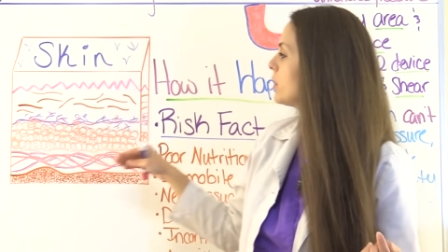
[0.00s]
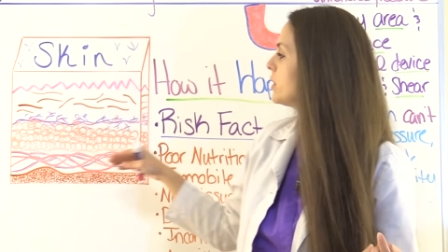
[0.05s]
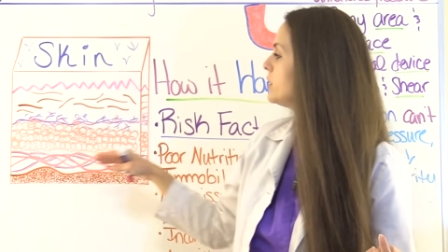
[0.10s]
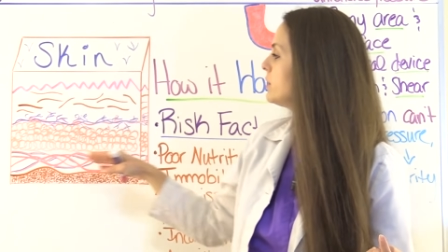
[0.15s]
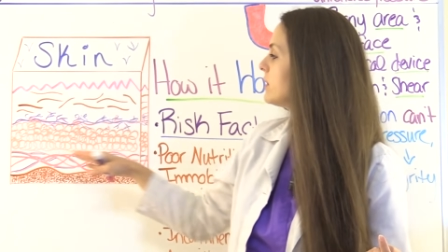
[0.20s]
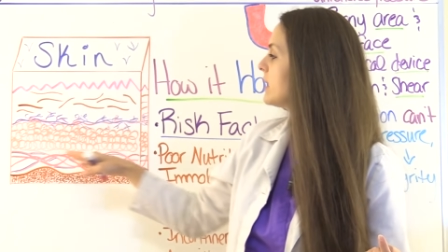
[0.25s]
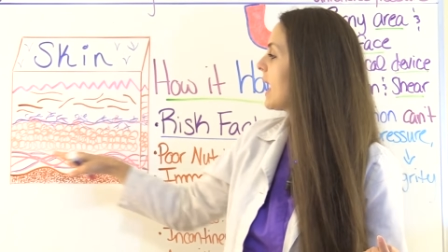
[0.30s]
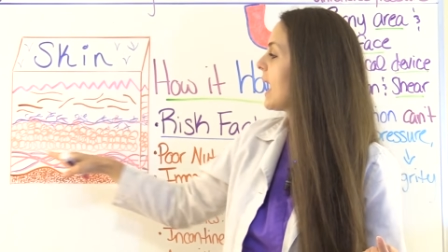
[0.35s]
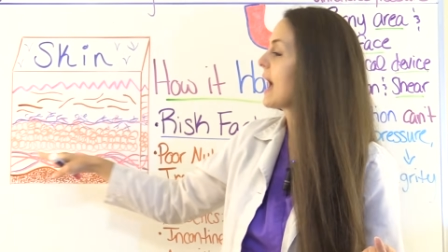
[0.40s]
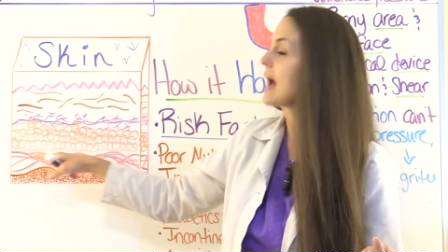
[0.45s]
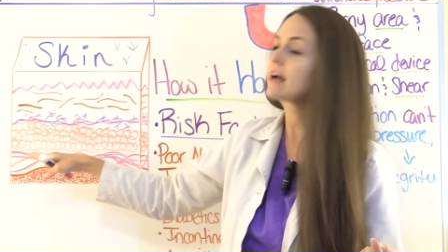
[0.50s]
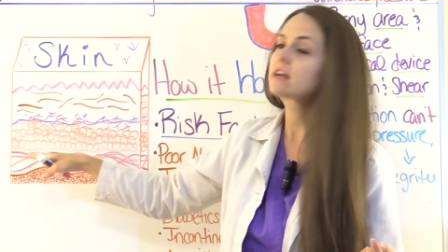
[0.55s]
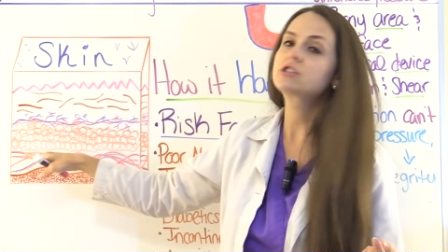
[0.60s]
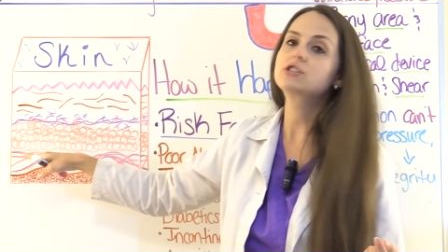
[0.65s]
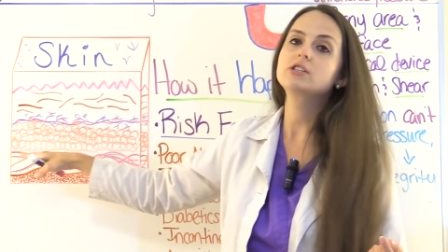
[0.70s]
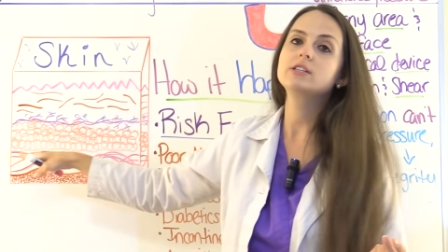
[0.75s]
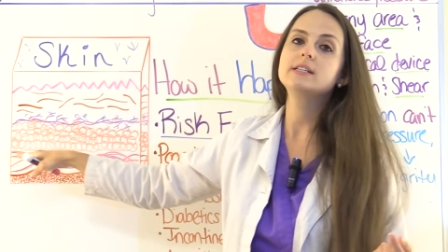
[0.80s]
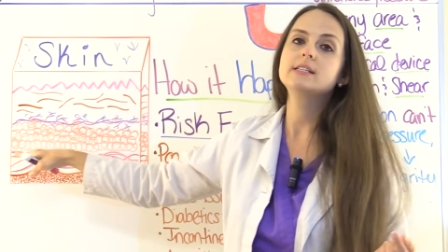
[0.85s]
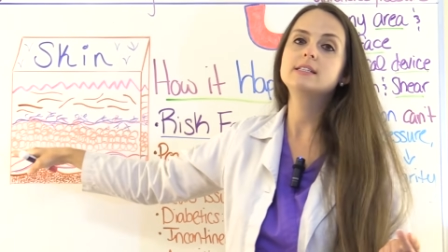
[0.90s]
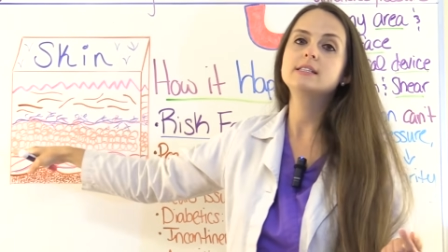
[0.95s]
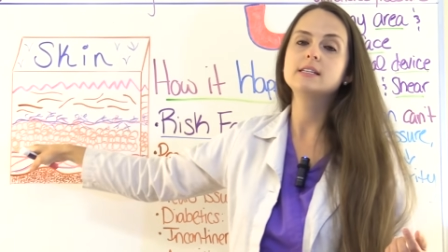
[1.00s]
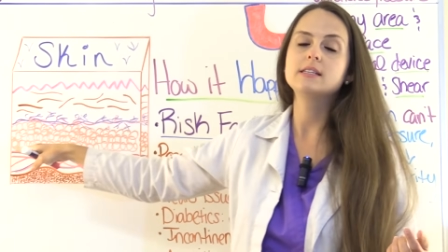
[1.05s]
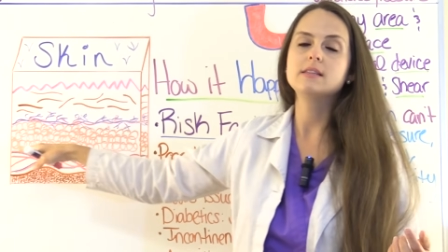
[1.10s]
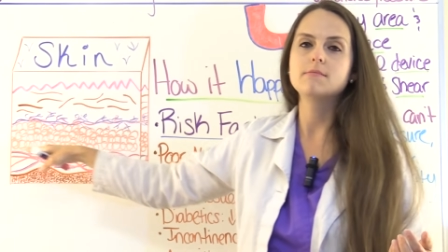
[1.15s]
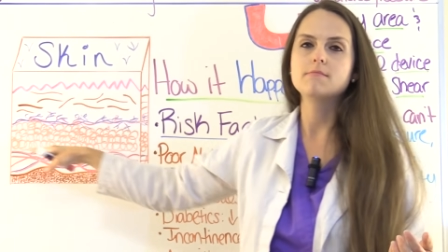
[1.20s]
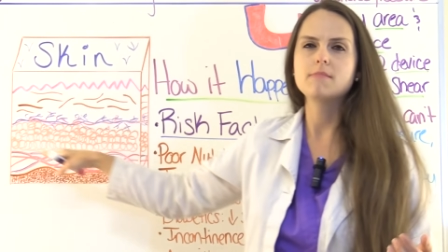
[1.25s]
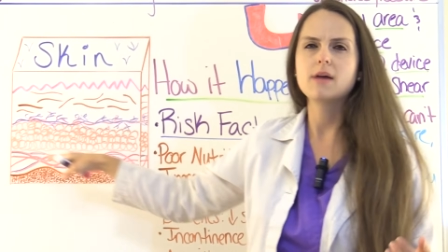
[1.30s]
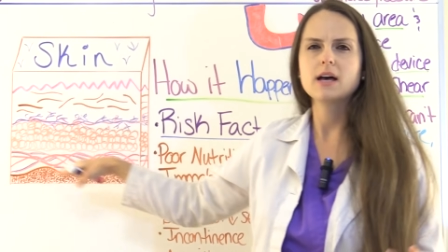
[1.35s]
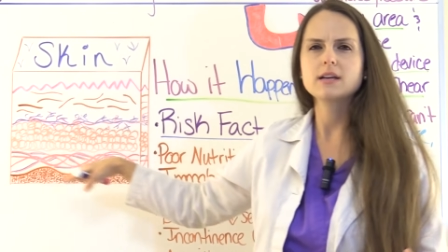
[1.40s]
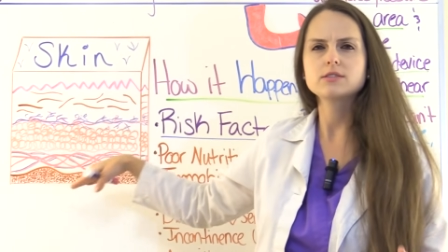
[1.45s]
where you can actually see
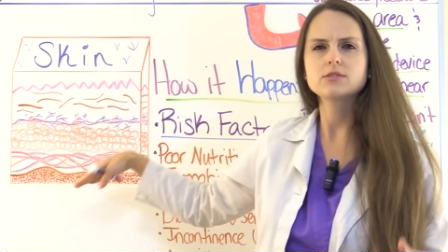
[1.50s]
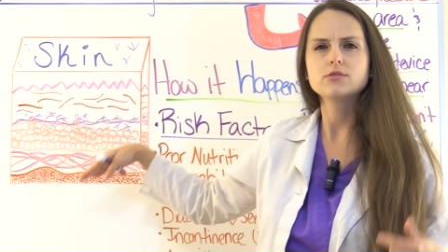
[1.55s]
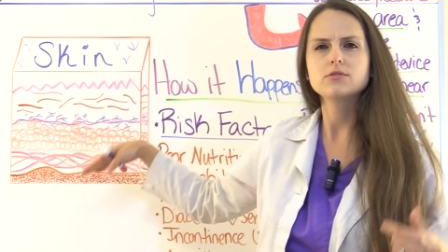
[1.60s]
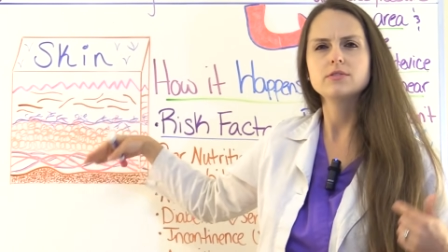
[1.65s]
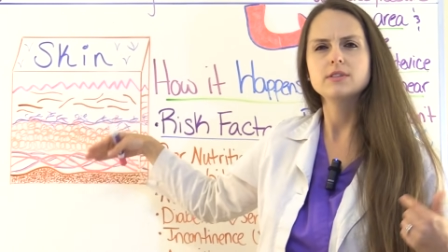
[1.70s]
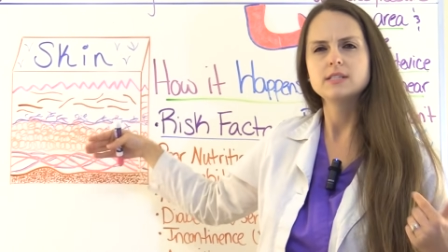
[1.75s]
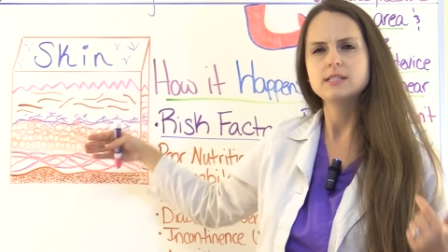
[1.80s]
the muscle,